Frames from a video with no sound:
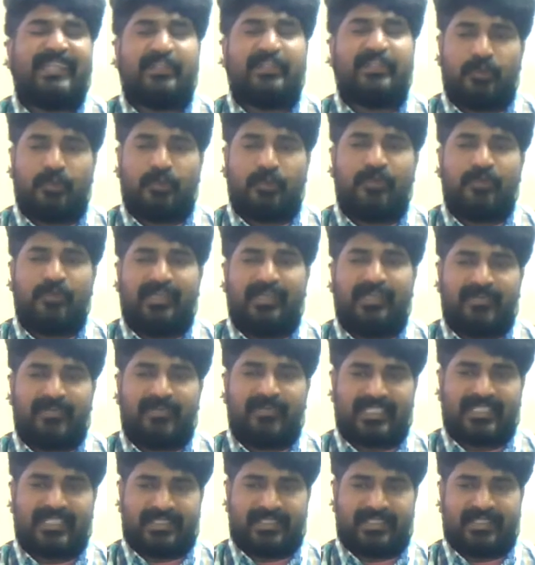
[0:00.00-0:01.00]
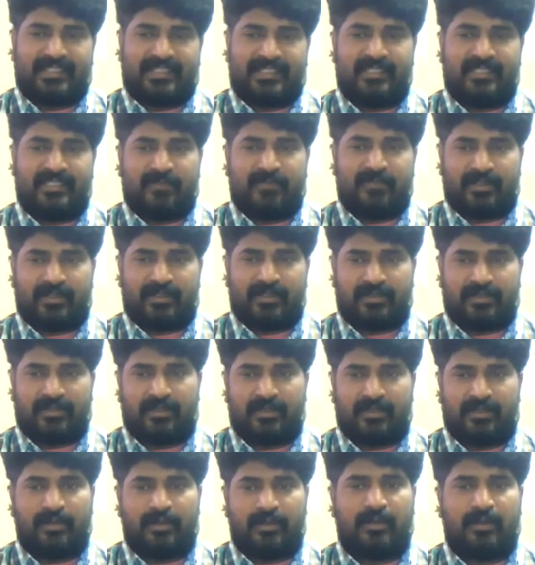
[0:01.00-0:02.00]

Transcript: too many mistakes in your